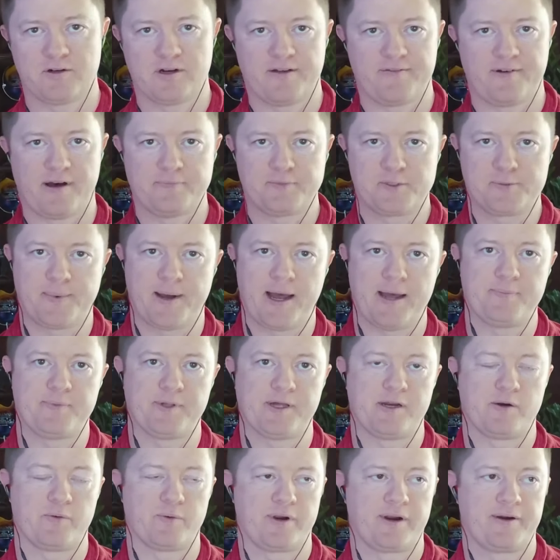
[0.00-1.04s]
or DevOps
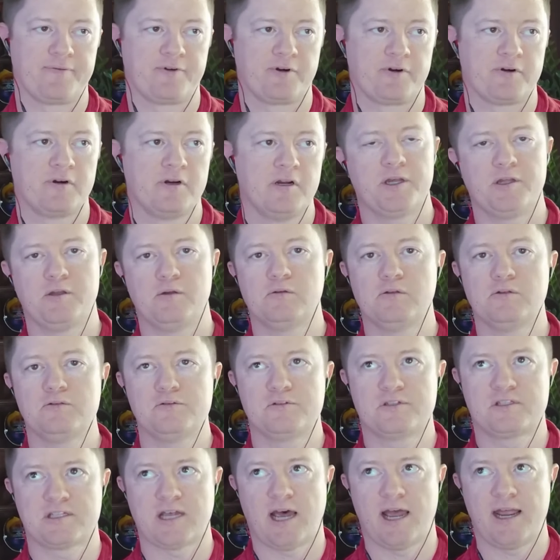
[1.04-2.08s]
pipeline or whatever, but you
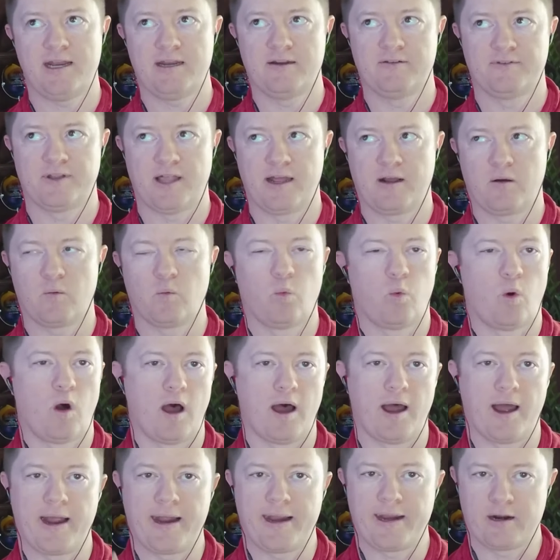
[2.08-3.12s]
lose sight of like,
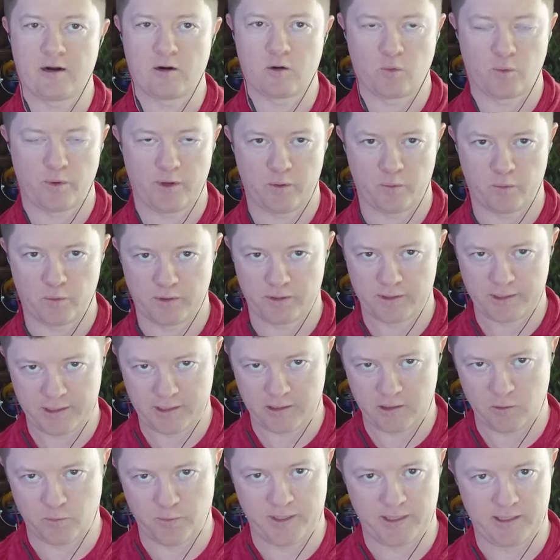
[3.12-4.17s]
why are we really
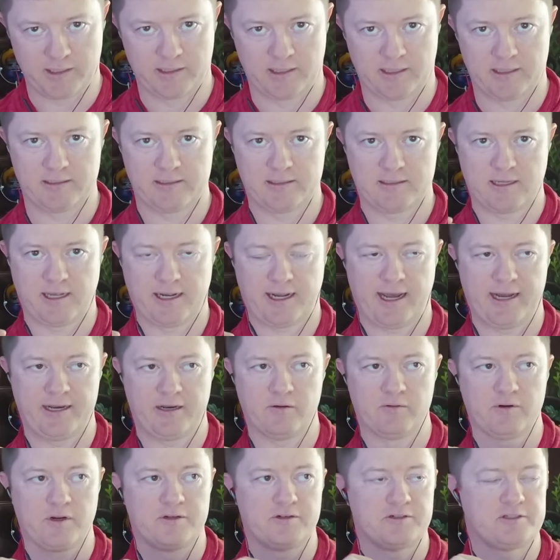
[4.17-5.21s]
doing this? Like, I
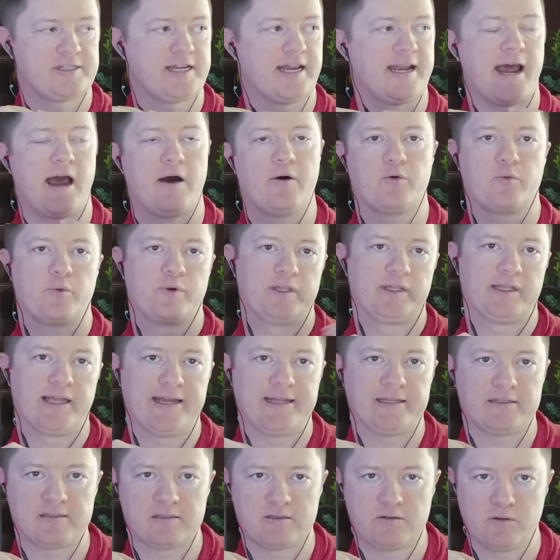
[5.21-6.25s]
don't understand how it
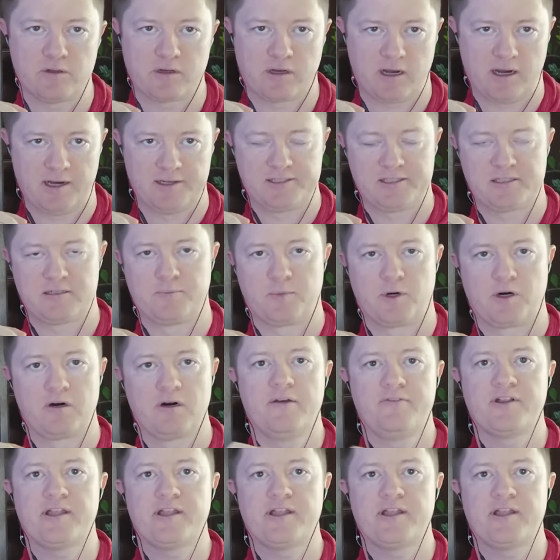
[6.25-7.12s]
relates to the customer.